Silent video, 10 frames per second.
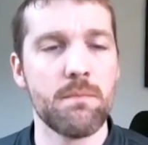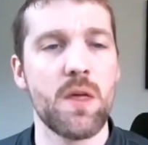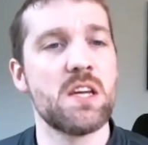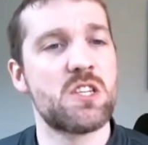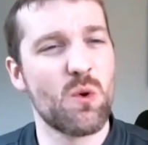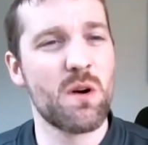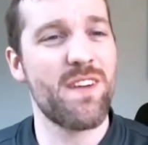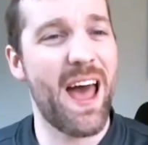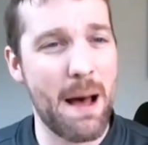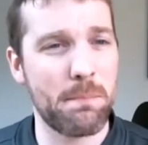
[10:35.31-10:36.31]
a sort of
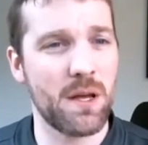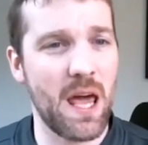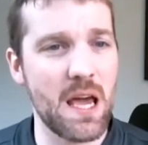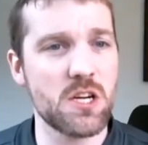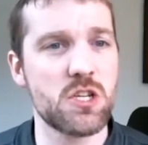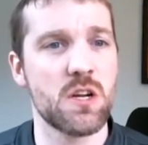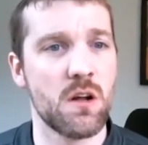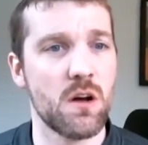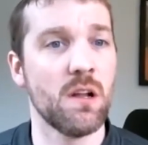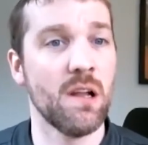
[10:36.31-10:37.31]
application
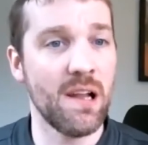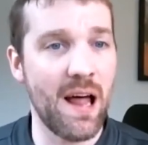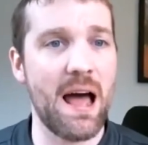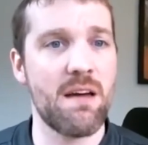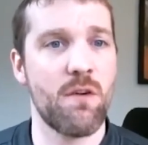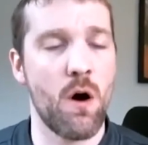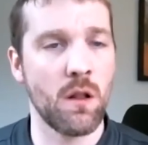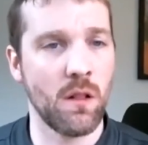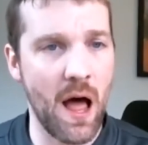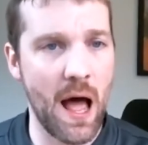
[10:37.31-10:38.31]
live
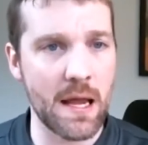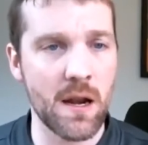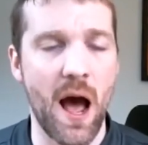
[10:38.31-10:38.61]
online.